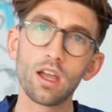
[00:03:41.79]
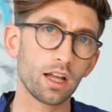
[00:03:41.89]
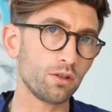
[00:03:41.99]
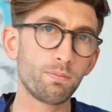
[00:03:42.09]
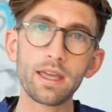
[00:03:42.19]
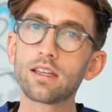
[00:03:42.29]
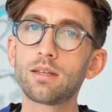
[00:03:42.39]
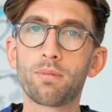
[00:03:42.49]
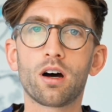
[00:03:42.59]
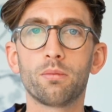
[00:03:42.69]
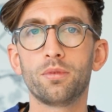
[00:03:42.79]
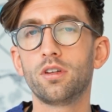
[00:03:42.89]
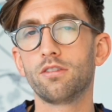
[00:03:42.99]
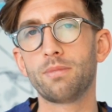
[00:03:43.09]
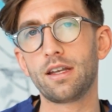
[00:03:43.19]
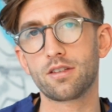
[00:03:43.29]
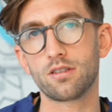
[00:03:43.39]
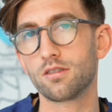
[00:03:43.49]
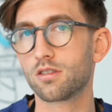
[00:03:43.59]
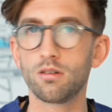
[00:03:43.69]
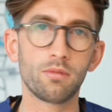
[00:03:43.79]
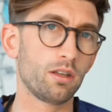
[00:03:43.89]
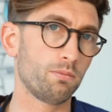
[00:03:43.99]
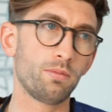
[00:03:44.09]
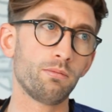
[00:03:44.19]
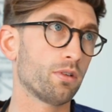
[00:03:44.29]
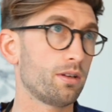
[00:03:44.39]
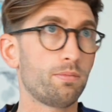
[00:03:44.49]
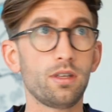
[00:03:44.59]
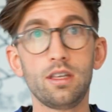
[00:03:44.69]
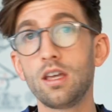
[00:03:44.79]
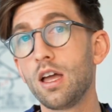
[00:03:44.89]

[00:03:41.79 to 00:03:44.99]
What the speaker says: and you pick a department of medicine. So it might be